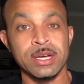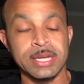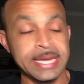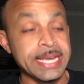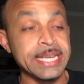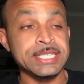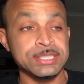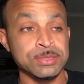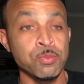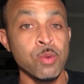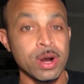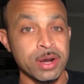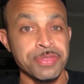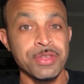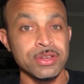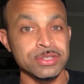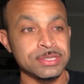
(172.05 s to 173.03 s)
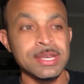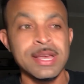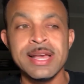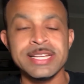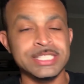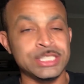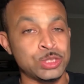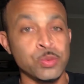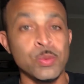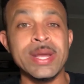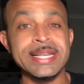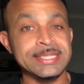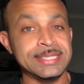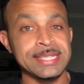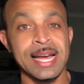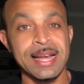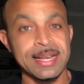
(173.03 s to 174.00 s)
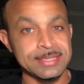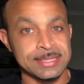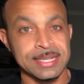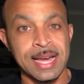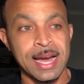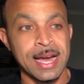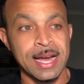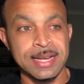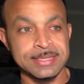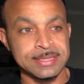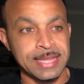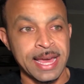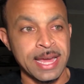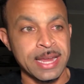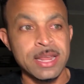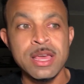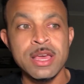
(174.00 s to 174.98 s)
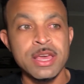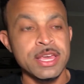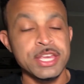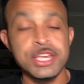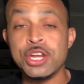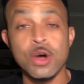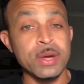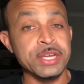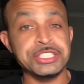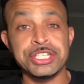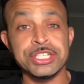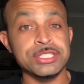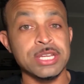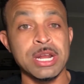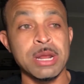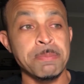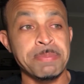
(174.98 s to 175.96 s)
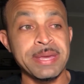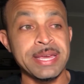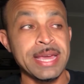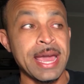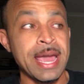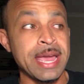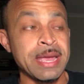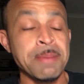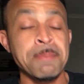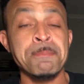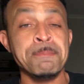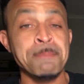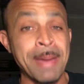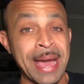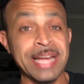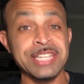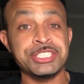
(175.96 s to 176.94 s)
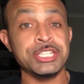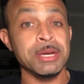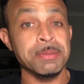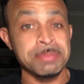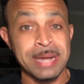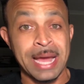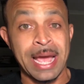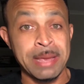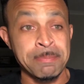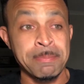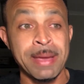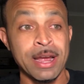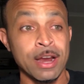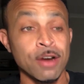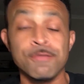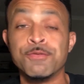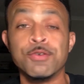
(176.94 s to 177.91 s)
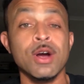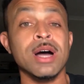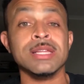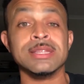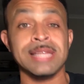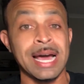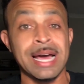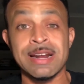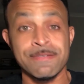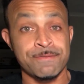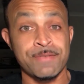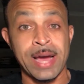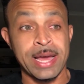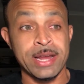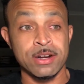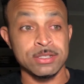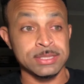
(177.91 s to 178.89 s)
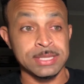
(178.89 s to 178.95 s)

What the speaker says: He's one of those sweet science guys that, you know, is just going to be a matchup nightmare for a lot of fighters.